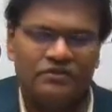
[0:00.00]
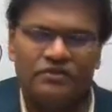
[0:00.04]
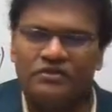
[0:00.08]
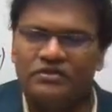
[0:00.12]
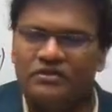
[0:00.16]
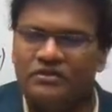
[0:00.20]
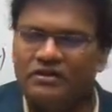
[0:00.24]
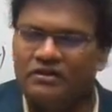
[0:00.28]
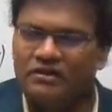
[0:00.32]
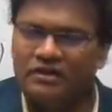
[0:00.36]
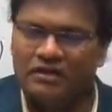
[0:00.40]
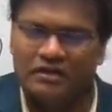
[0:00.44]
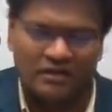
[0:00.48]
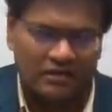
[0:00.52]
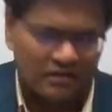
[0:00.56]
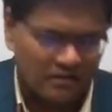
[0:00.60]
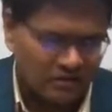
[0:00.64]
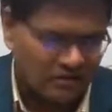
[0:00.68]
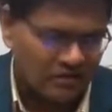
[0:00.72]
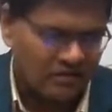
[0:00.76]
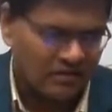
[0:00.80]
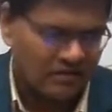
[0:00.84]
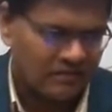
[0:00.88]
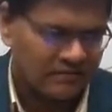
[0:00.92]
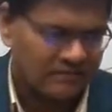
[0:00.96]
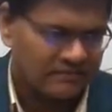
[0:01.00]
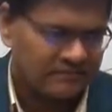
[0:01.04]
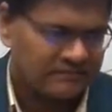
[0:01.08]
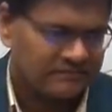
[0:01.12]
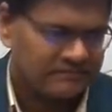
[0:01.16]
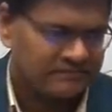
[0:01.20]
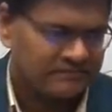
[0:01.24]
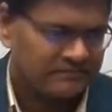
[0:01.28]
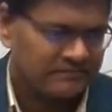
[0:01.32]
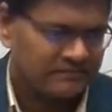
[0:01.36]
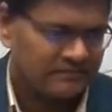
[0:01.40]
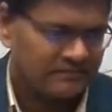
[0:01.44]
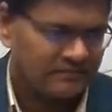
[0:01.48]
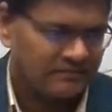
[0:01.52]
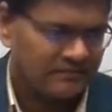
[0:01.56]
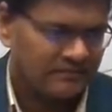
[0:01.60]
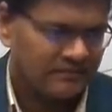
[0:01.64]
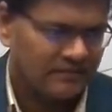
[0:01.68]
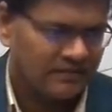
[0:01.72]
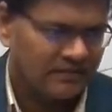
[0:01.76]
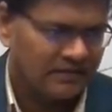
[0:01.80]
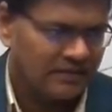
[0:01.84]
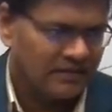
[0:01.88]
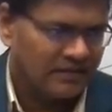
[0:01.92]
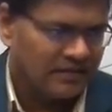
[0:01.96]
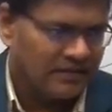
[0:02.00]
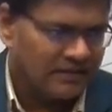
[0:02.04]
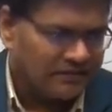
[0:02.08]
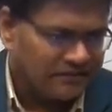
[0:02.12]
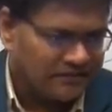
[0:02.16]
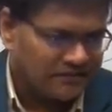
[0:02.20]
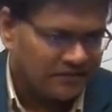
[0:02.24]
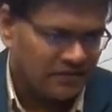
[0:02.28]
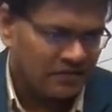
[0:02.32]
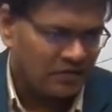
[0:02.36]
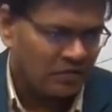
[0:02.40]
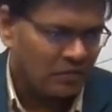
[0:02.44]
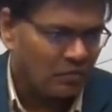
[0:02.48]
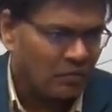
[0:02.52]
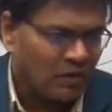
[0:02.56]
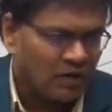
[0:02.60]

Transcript: growth or not. So